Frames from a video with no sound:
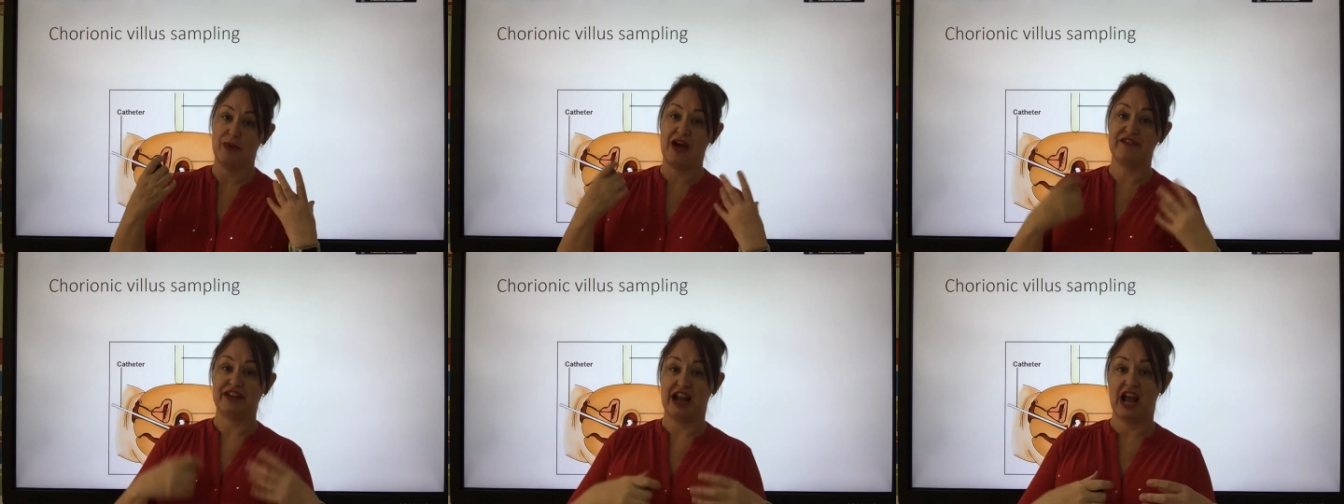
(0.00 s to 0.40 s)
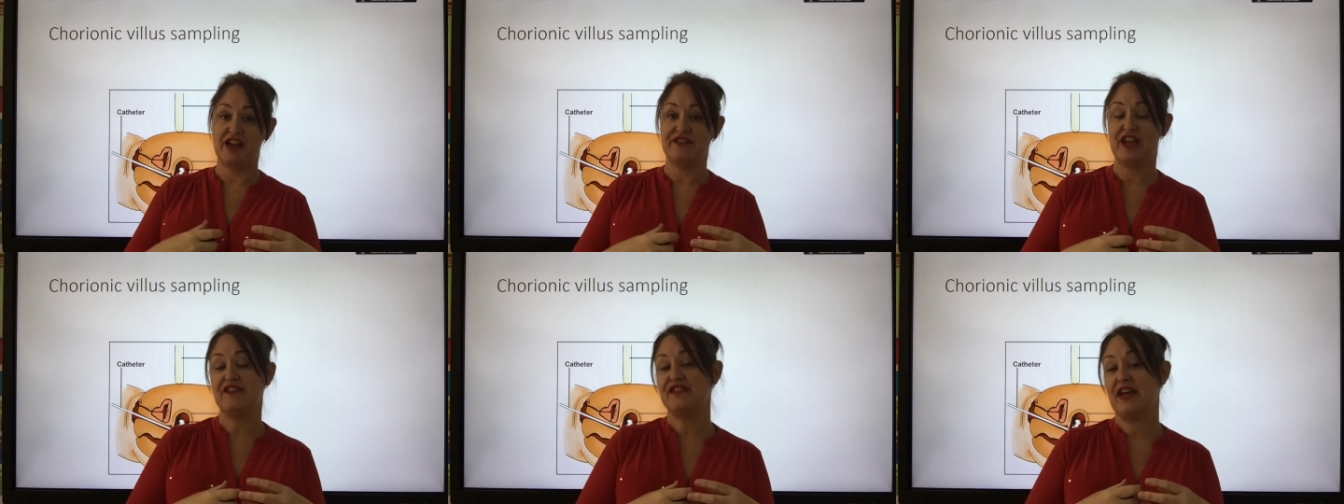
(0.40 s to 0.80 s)
were having
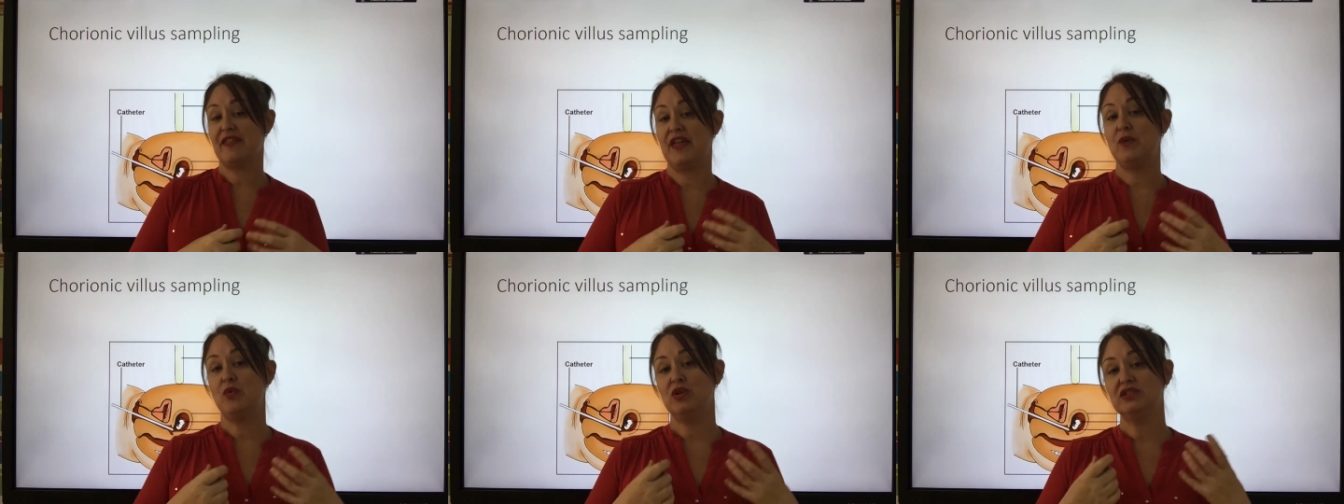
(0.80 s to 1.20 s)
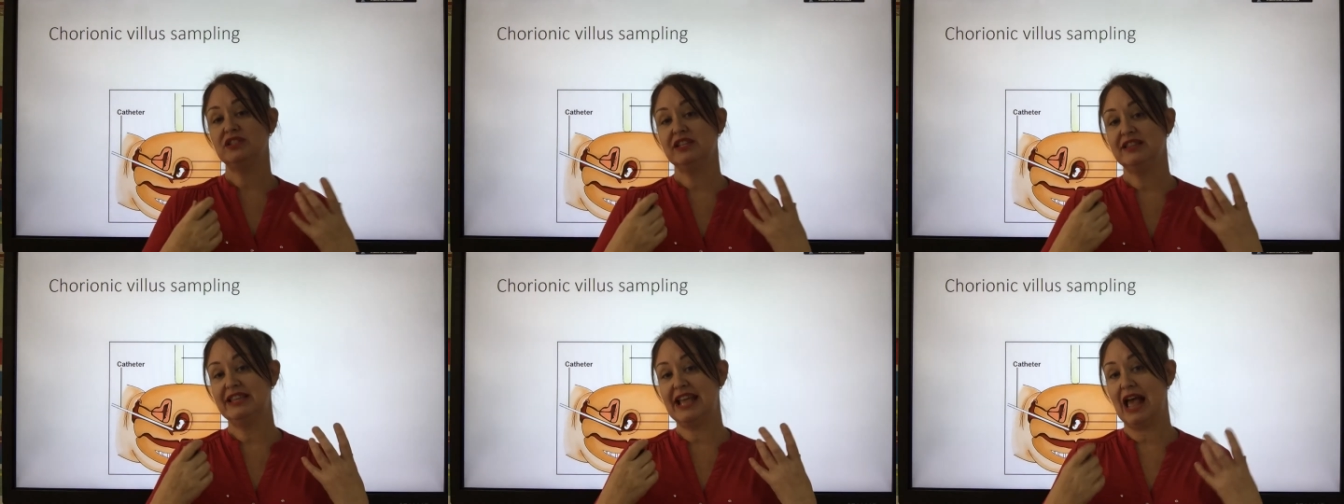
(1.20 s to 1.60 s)
IVF, and they
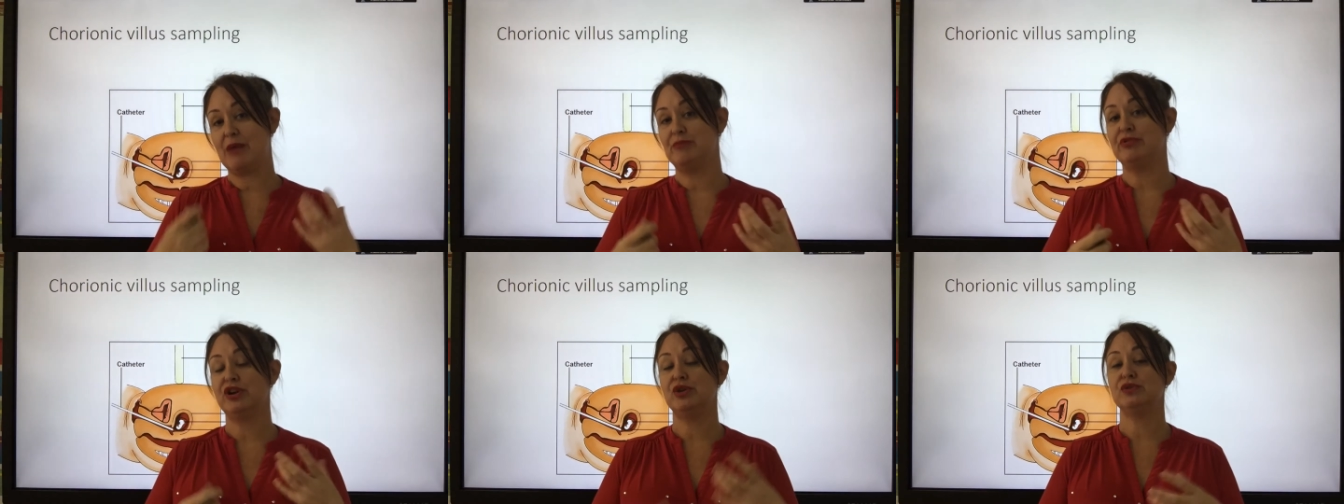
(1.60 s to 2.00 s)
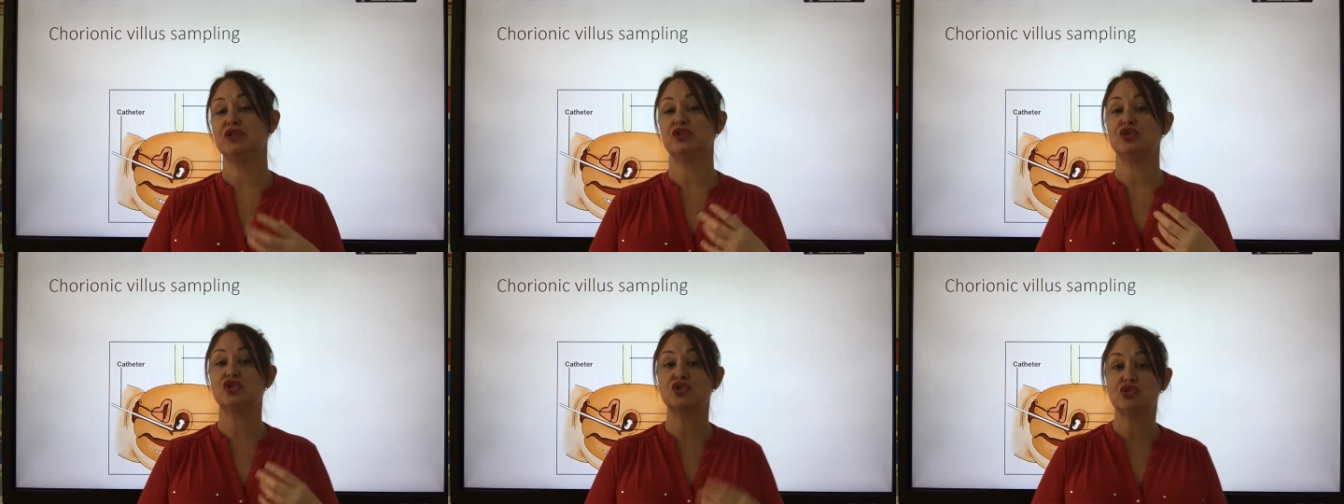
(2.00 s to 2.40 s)
wanted the
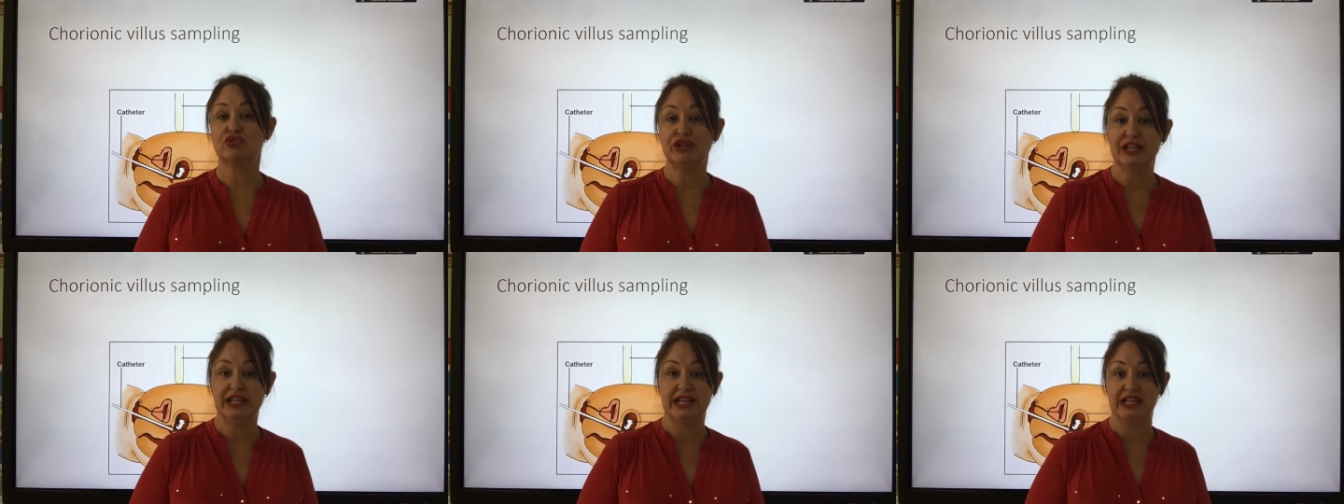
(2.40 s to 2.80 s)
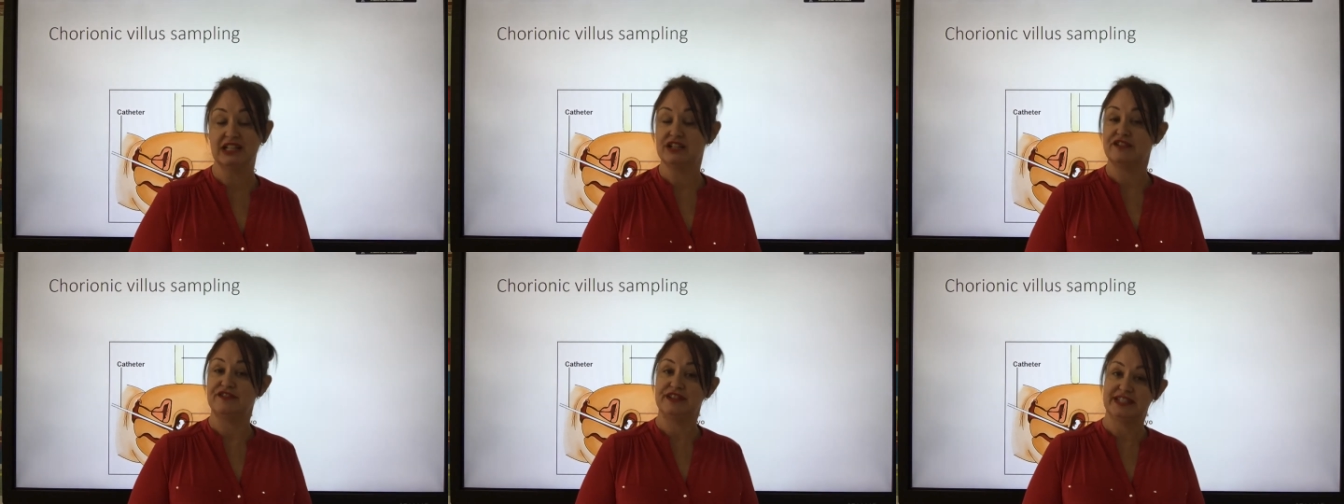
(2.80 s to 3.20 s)
embryos
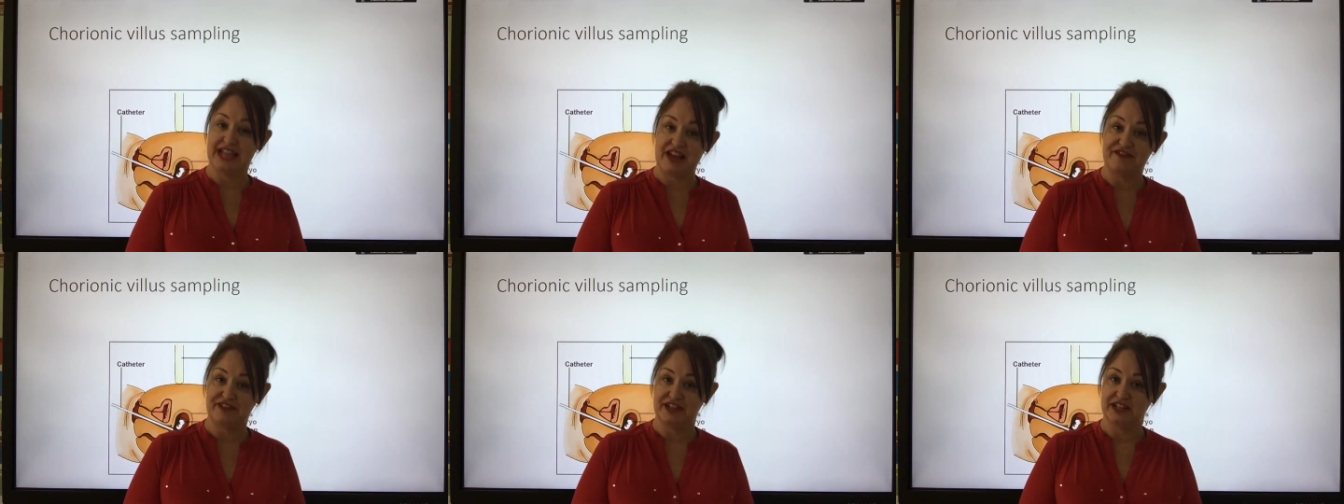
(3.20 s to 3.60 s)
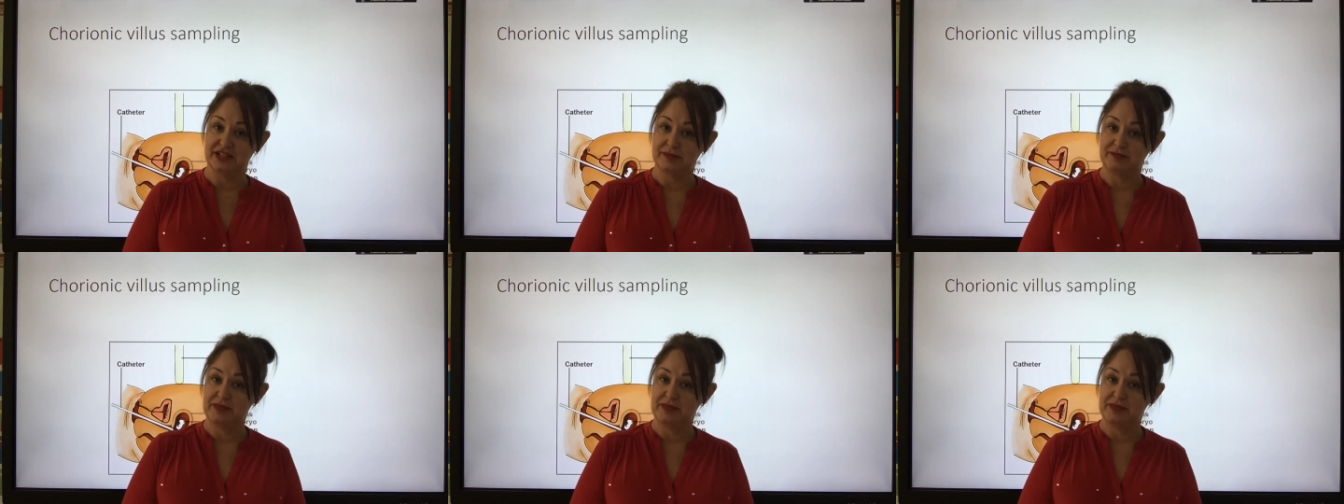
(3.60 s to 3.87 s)
screened for deafness.